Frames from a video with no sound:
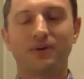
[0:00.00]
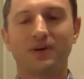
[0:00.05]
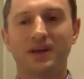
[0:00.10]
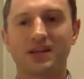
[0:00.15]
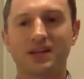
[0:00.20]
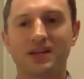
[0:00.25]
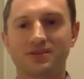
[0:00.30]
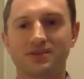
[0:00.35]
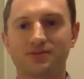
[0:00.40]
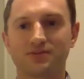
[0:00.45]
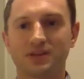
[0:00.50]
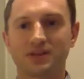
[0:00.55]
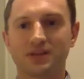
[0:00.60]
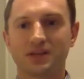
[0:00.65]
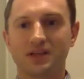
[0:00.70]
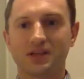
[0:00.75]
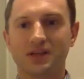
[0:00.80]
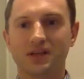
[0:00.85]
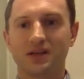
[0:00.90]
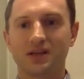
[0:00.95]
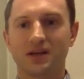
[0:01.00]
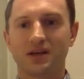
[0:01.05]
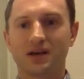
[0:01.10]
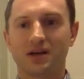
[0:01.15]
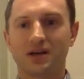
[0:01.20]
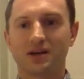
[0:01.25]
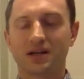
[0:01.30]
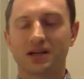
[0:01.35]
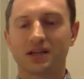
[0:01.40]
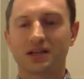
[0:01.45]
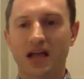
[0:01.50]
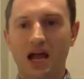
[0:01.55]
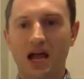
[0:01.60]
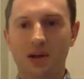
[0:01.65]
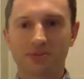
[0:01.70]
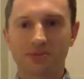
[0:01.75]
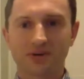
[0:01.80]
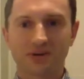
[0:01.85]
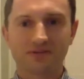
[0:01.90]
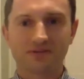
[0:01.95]
It's a really
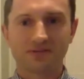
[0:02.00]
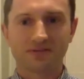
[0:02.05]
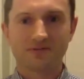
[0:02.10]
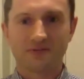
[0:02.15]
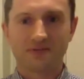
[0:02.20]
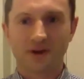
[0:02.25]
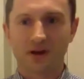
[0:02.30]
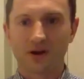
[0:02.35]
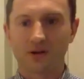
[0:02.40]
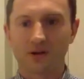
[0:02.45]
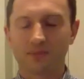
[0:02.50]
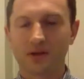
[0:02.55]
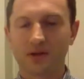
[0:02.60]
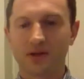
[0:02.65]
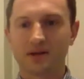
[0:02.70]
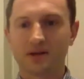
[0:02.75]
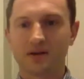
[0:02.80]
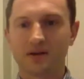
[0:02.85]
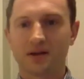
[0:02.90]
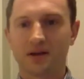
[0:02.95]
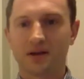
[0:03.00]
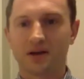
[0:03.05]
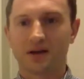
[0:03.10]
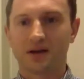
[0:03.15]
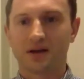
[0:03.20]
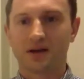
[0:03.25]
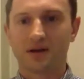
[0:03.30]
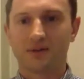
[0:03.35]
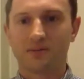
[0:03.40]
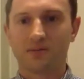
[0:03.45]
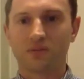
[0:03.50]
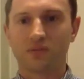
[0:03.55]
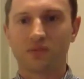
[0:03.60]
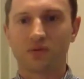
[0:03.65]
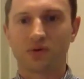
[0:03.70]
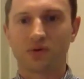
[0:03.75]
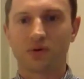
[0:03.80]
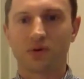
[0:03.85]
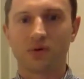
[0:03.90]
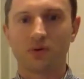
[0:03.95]
collaborative environment.
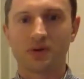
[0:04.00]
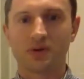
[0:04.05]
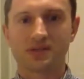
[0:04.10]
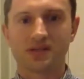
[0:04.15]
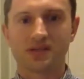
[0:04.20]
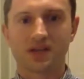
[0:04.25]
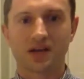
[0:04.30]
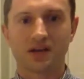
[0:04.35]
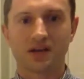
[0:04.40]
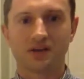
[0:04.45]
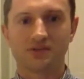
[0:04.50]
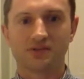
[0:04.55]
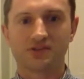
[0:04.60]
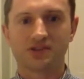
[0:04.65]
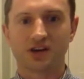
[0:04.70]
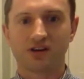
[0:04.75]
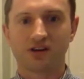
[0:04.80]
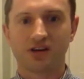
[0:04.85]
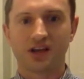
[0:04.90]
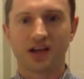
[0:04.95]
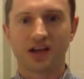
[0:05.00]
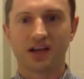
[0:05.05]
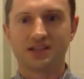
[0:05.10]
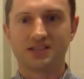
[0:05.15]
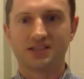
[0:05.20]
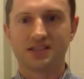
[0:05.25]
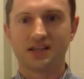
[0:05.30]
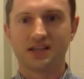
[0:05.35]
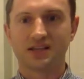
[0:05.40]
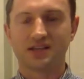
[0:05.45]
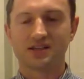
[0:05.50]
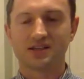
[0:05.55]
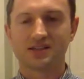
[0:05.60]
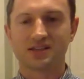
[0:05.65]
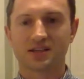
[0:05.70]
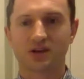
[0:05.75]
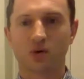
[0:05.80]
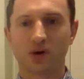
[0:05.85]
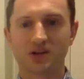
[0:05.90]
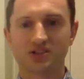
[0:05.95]
We're always kind of sharing ideas
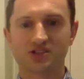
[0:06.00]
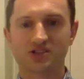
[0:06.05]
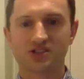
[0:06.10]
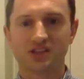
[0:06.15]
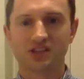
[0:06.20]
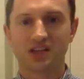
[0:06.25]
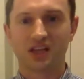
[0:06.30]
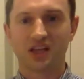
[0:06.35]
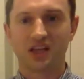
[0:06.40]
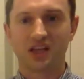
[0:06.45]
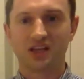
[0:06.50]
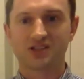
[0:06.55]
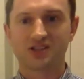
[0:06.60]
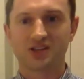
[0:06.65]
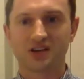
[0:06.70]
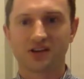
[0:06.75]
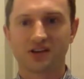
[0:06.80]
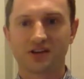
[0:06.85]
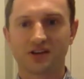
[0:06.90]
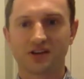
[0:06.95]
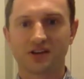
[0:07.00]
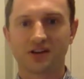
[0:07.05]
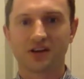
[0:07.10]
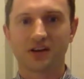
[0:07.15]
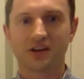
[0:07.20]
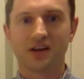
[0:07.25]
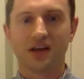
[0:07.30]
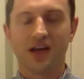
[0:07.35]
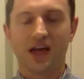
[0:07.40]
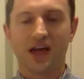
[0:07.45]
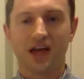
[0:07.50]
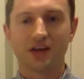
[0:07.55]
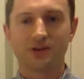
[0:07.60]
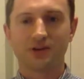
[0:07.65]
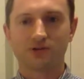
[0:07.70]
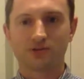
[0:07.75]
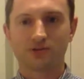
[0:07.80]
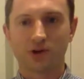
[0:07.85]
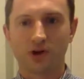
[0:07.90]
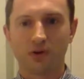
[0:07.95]
and questioning each other
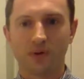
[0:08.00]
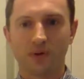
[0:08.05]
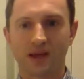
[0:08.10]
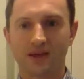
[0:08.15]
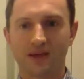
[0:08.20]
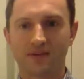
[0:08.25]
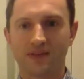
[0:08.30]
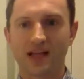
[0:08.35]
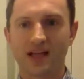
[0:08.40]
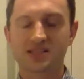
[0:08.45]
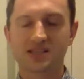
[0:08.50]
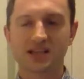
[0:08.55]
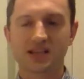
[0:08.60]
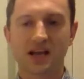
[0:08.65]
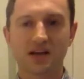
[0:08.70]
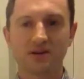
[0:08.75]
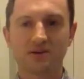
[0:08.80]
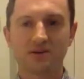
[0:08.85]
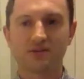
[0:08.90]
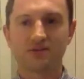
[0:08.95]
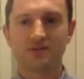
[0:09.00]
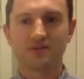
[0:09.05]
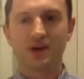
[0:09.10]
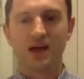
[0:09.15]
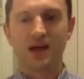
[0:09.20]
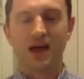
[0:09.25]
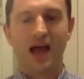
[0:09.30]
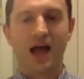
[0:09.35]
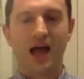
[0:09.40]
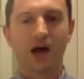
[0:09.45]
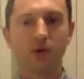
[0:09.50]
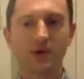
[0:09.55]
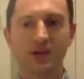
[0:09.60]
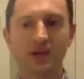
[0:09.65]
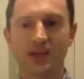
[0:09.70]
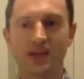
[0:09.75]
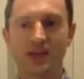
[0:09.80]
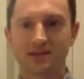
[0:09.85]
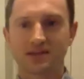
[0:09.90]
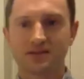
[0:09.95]
and growing. And that's kind of how we
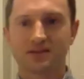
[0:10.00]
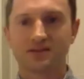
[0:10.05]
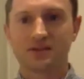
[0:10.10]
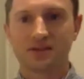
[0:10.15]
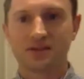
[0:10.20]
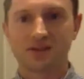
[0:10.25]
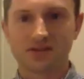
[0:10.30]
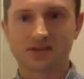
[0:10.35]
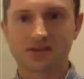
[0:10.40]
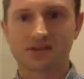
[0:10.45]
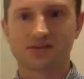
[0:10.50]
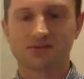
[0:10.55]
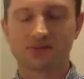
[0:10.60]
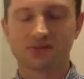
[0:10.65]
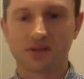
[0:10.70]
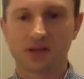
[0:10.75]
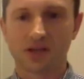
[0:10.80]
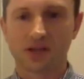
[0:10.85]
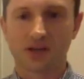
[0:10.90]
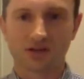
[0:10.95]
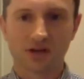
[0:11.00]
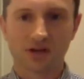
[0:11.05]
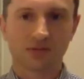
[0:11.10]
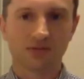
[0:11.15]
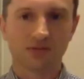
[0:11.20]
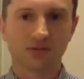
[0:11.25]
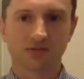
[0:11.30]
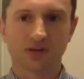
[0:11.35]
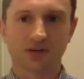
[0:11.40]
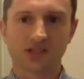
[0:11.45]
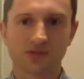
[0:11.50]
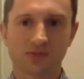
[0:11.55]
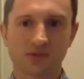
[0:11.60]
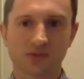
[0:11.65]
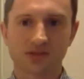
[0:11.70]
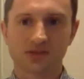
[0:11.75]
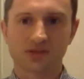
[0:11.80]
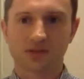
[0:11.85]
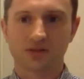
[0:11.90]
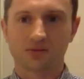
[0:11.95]
get to these really incredible
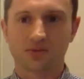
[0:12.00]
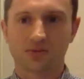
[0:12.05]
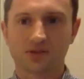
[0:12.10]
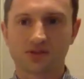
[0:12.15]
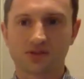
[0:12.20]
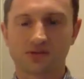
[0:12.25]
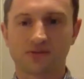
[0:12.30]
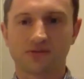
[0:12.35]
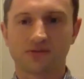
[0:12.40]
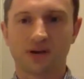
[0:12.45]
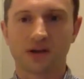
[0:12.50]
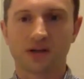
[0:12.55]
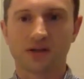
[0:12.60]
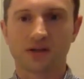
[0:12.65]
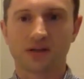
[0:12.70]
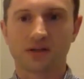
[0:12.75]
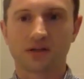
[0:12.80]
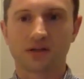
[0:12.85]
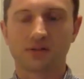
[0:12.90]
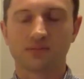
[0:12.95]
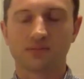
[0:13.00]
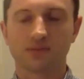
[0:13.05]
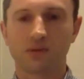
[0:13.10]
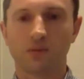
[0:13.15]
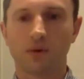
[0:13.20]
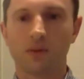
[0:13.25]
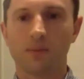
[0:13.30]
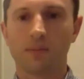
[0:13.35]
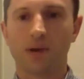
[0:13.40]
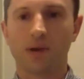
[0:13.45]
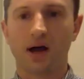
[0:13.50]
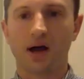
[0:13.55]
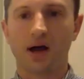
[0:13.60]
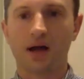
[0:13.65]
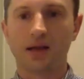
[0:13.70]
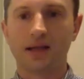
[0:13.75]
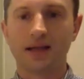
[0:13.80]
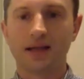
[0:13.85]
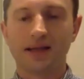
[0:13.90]
recipes like the ones you'll find in Complete One Pot.